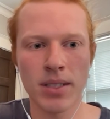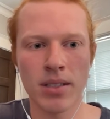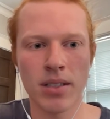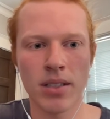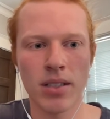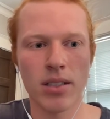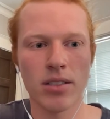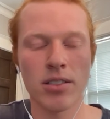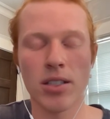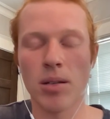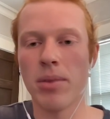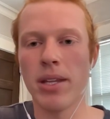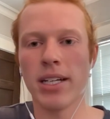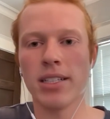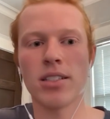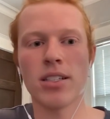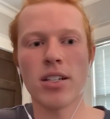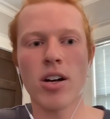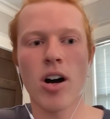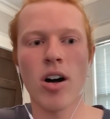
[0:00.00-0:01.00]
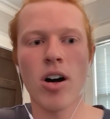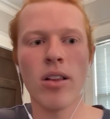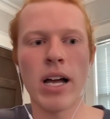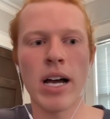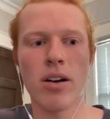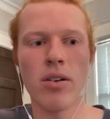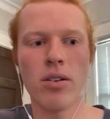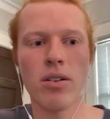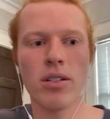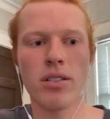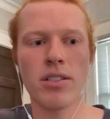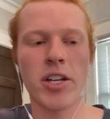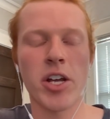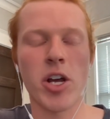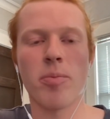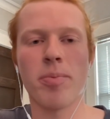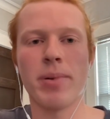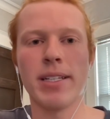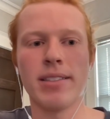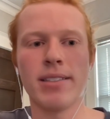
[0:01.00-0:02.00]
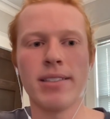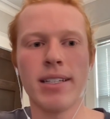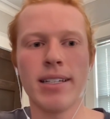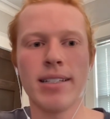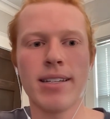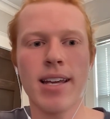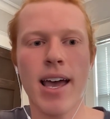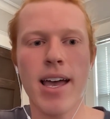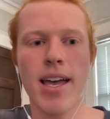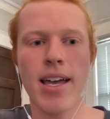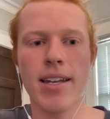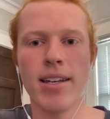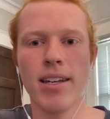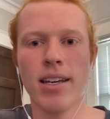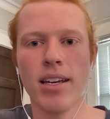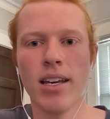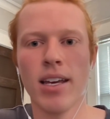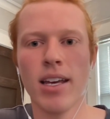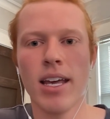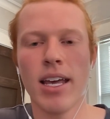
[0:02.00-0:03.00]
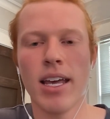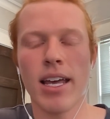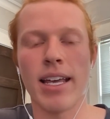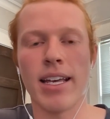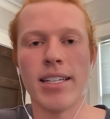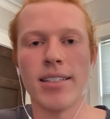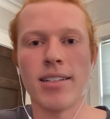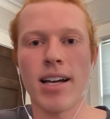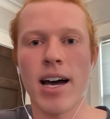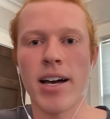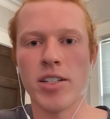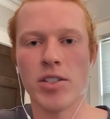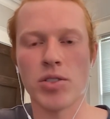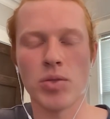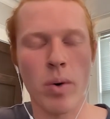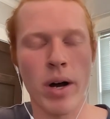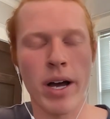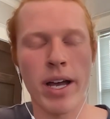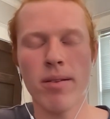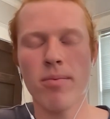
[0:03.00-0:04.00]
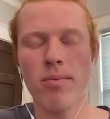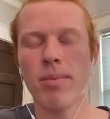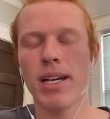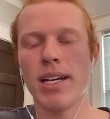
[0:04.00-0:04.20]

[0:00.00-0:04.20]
Some things to call out: TRPC 10 is on its way.